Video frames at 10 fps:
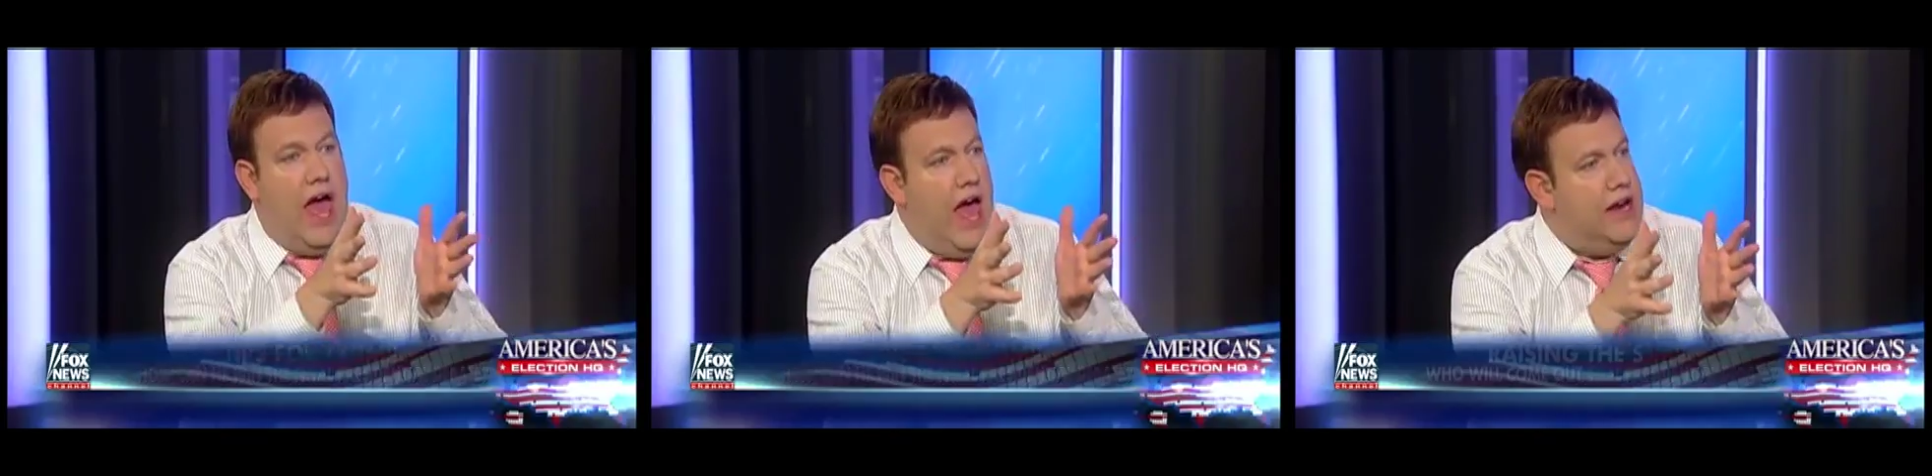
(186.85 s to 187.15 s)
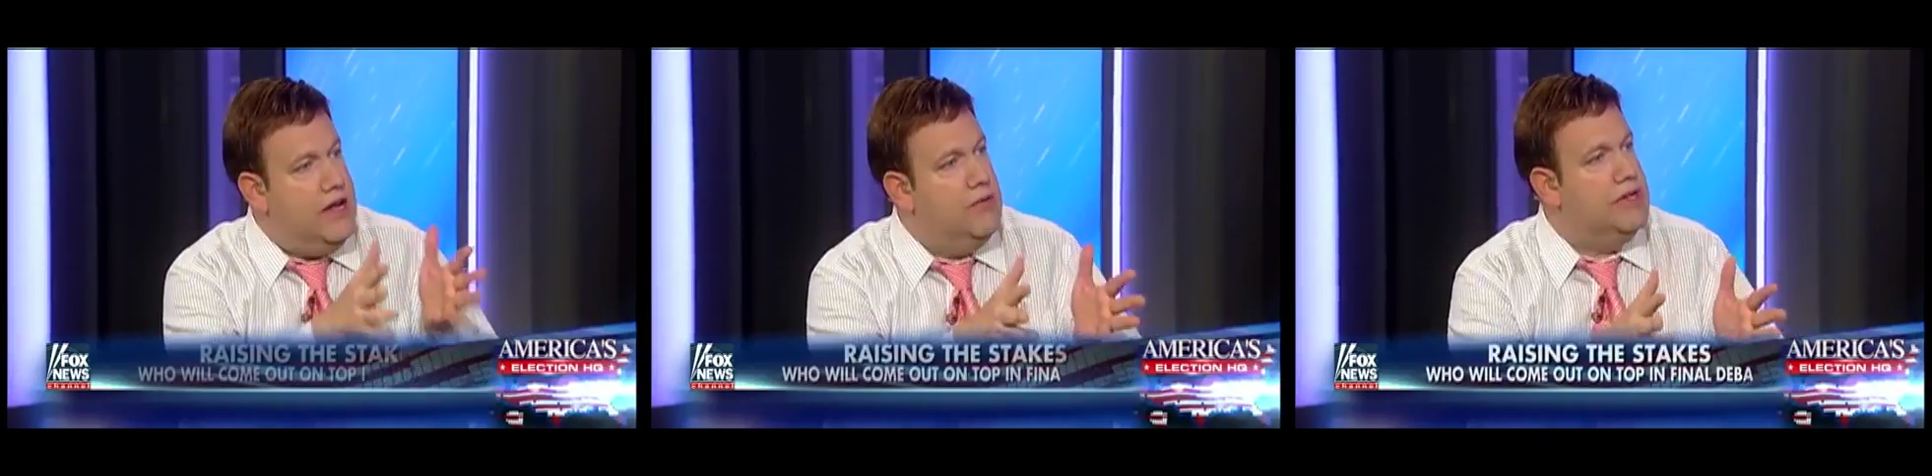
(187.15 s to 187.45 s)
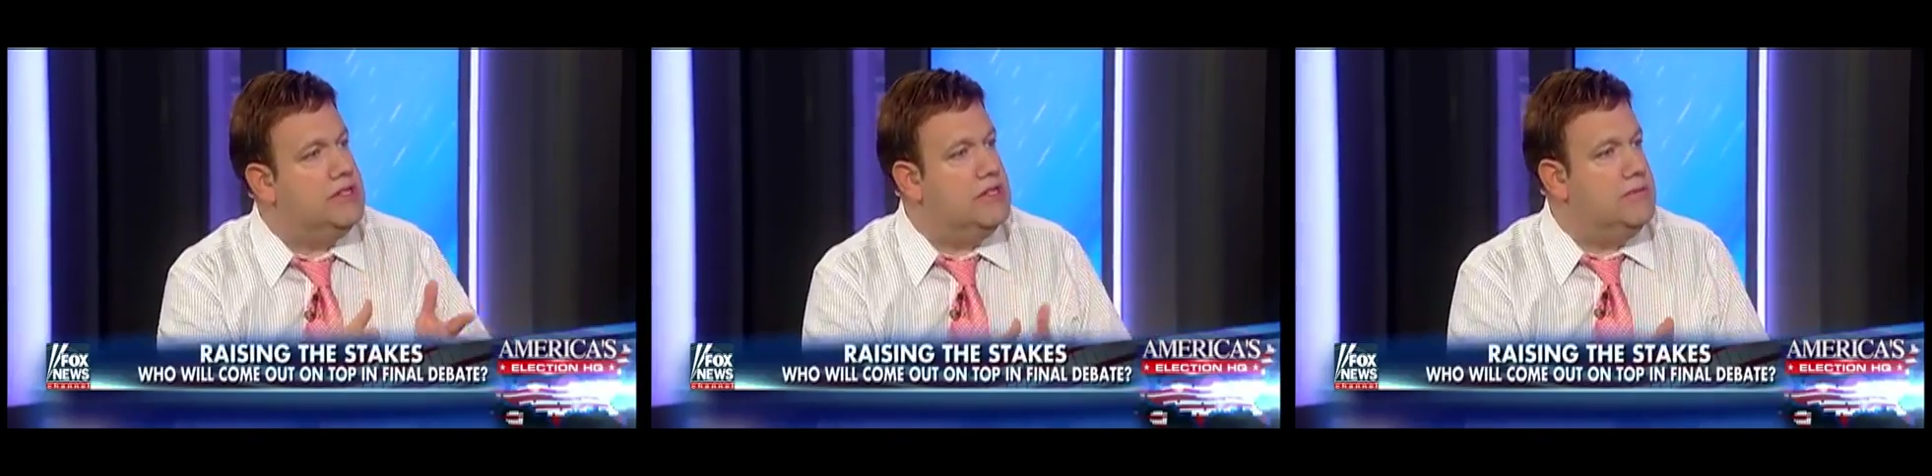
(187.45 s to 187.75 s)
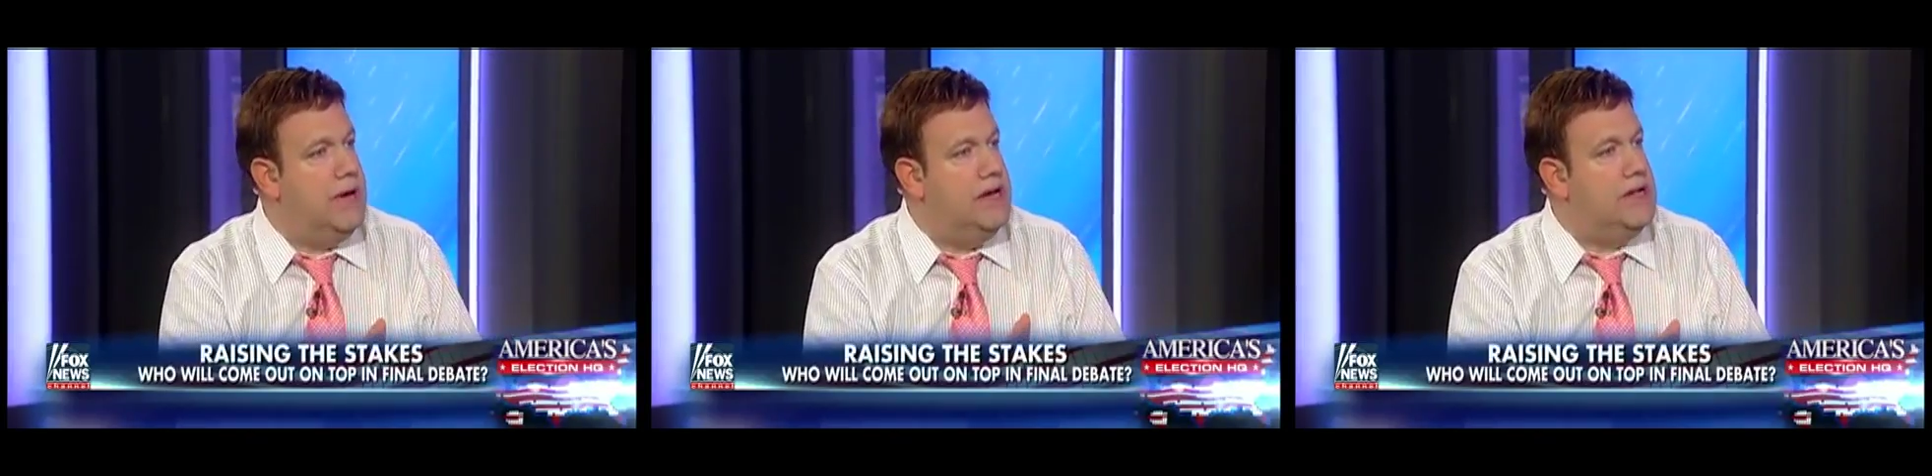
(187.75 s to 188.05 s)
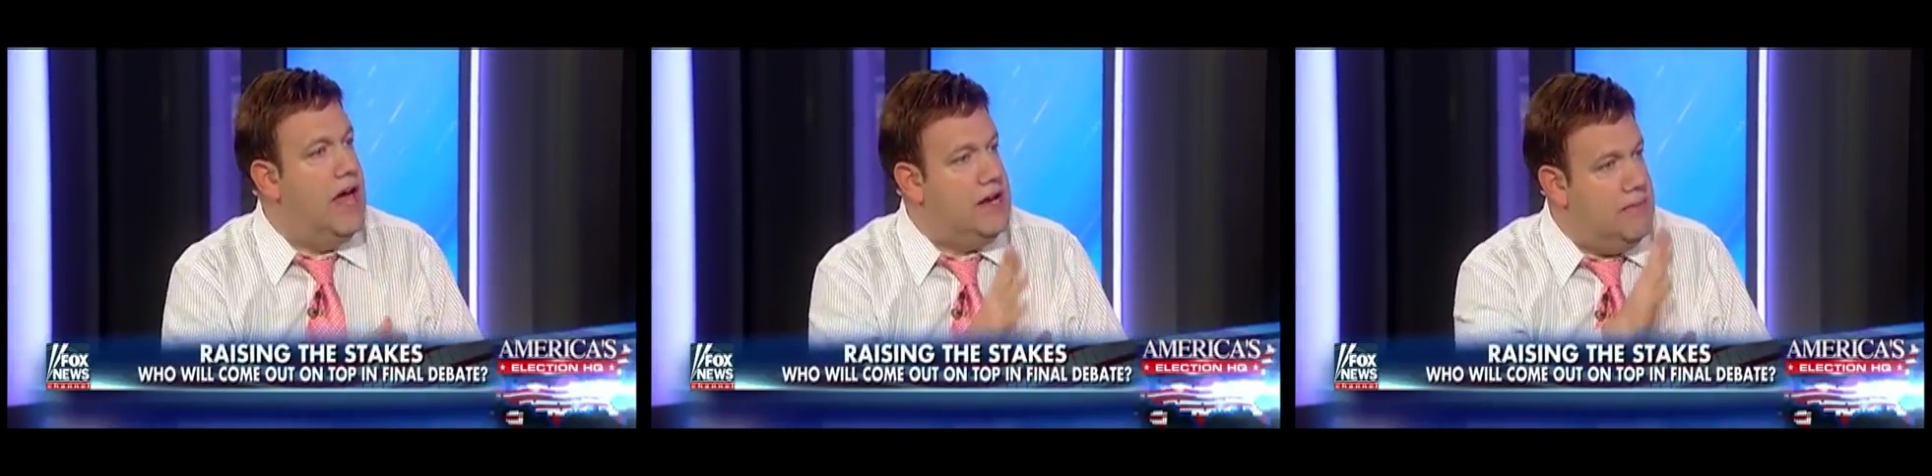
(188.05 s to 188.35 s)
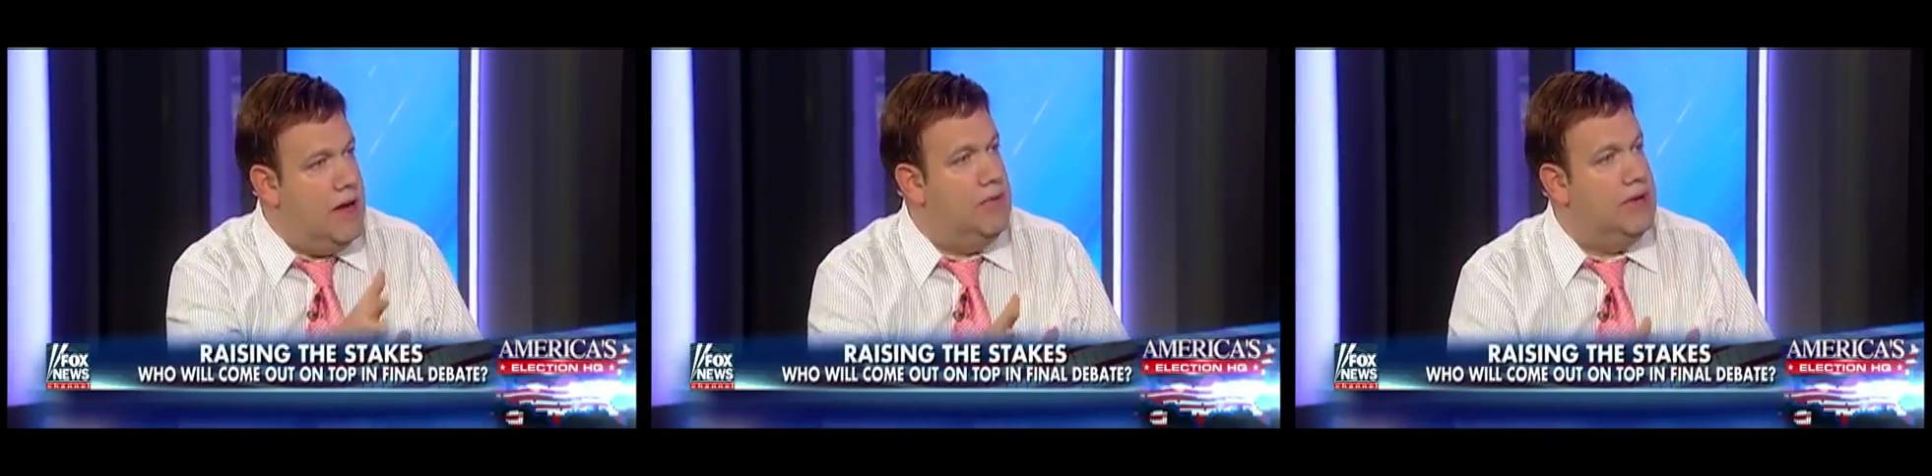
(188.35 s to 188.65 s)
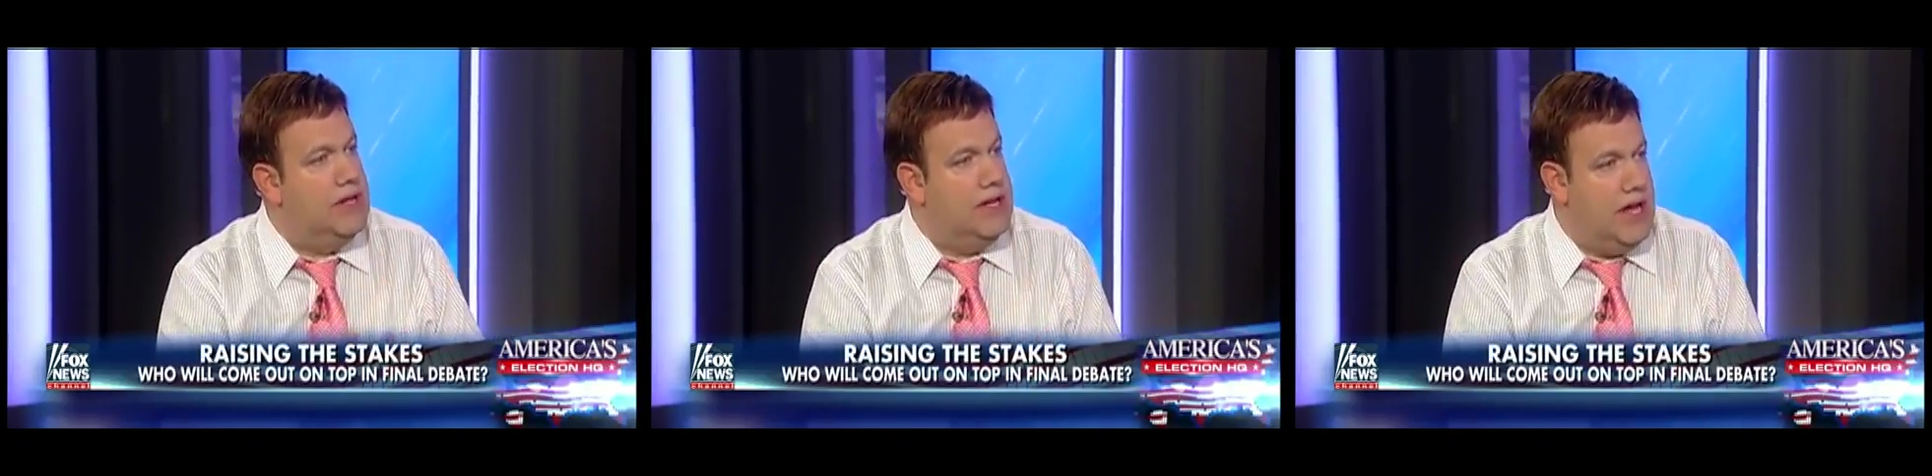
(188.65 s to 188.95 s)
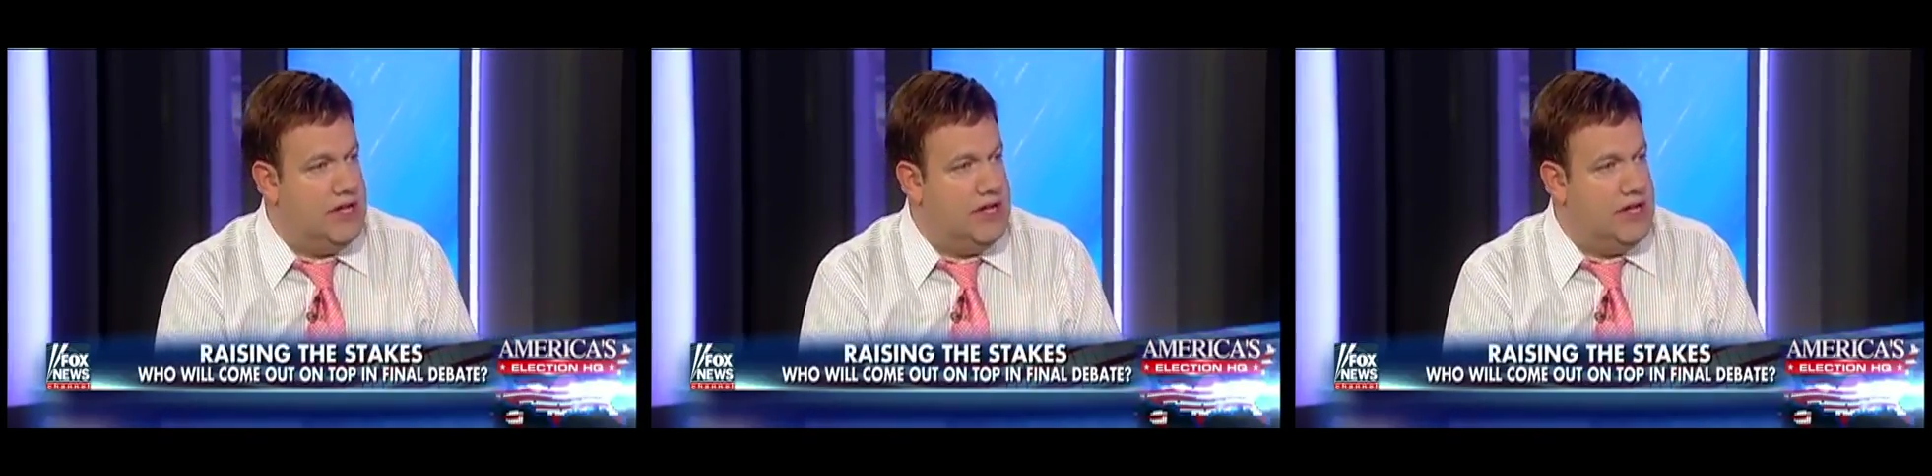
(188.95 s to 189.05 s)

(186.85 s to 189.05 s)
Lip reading: and he wins the debate, and he may win the election.